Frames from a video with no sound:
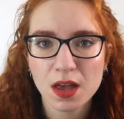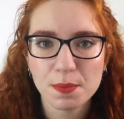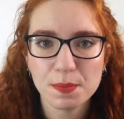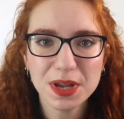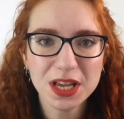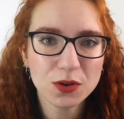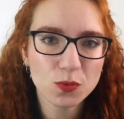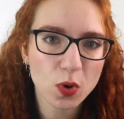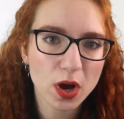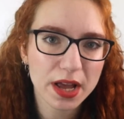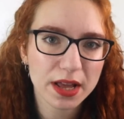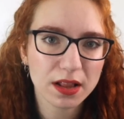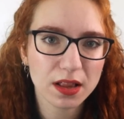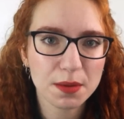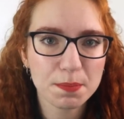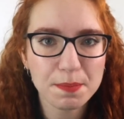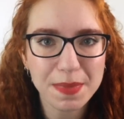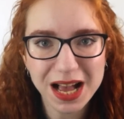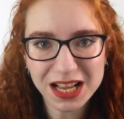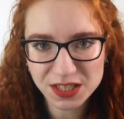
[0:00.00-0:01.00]

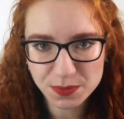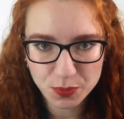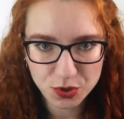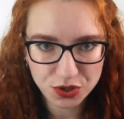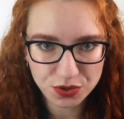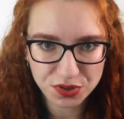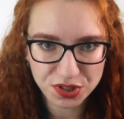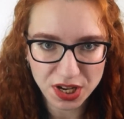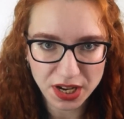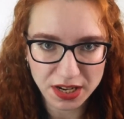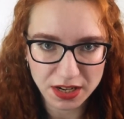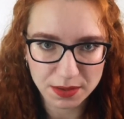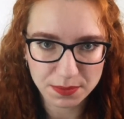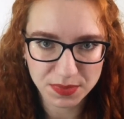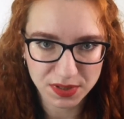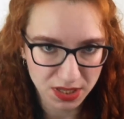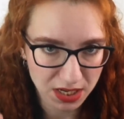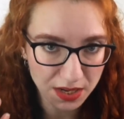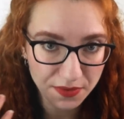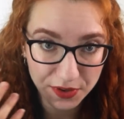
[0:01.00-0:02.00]
Meanwhile, mass-produced
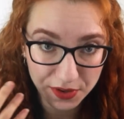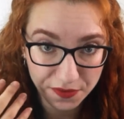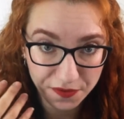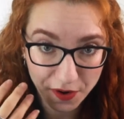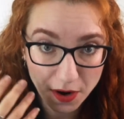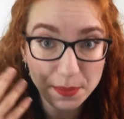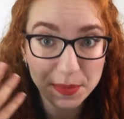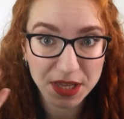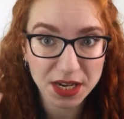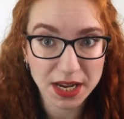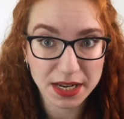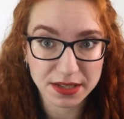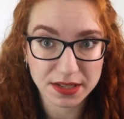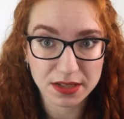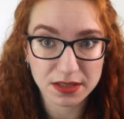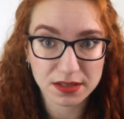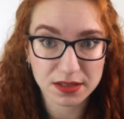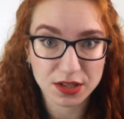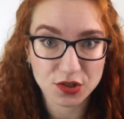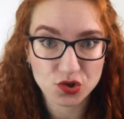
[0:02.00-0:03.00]
items, even from the
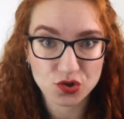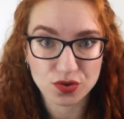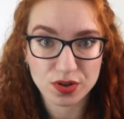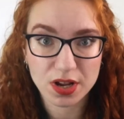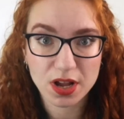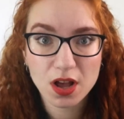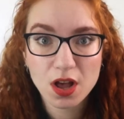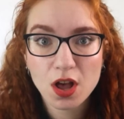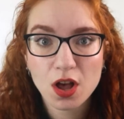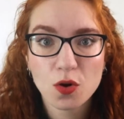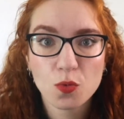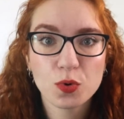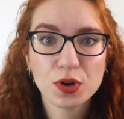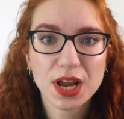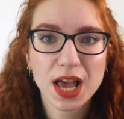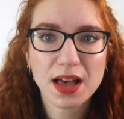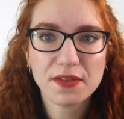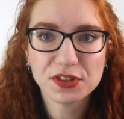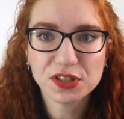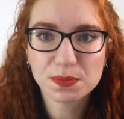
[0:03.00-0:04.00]
19th century,
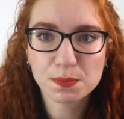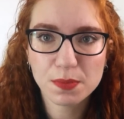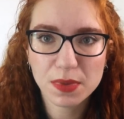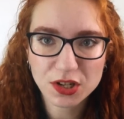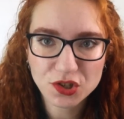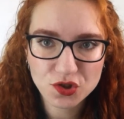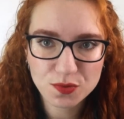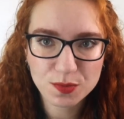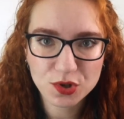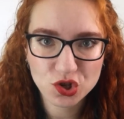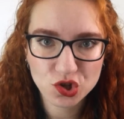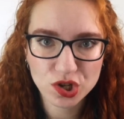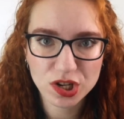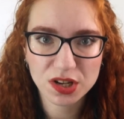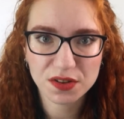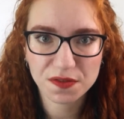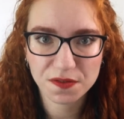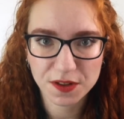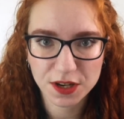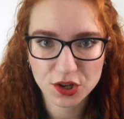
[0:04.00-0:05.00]
would have as much
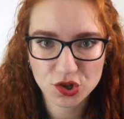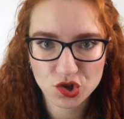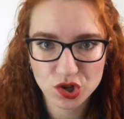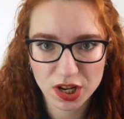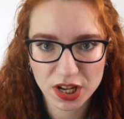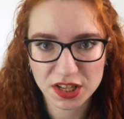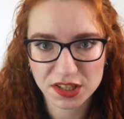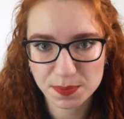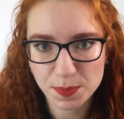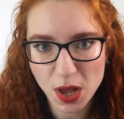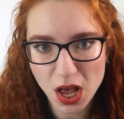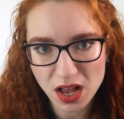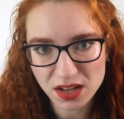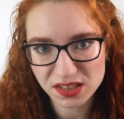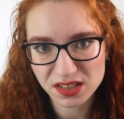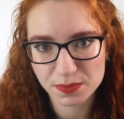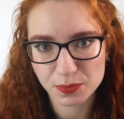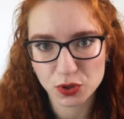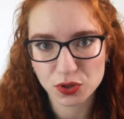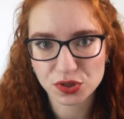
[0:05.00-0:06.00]
machine finishing as
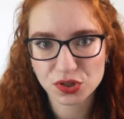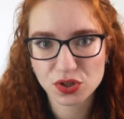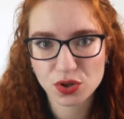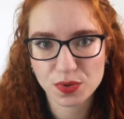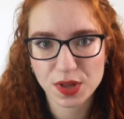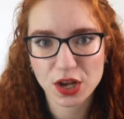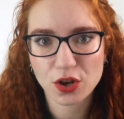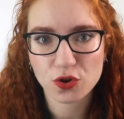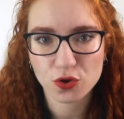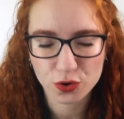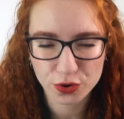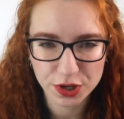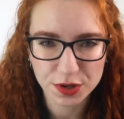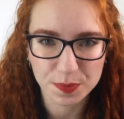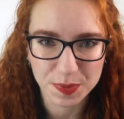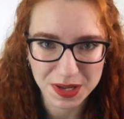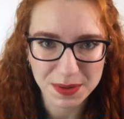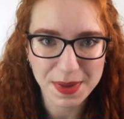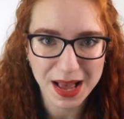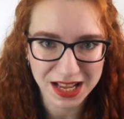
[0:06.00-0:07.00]
possible so they
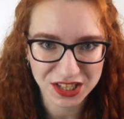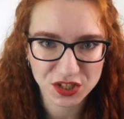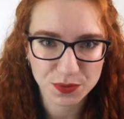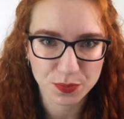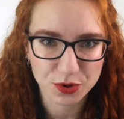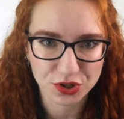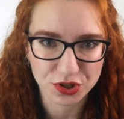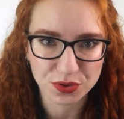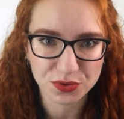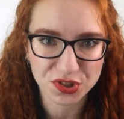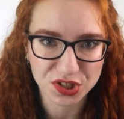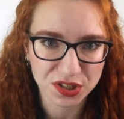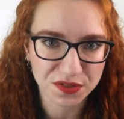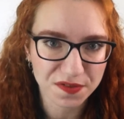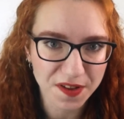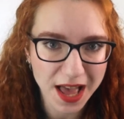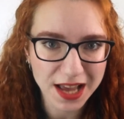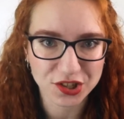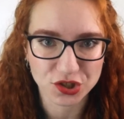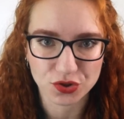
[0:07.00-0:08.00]
could be mass-produced
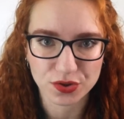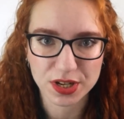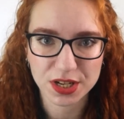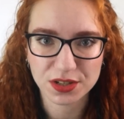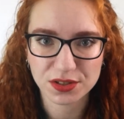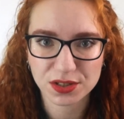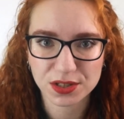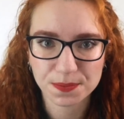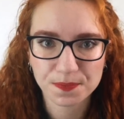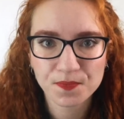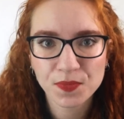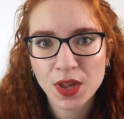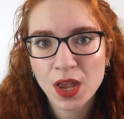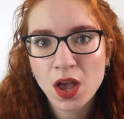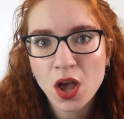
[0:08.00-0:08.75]
in factories.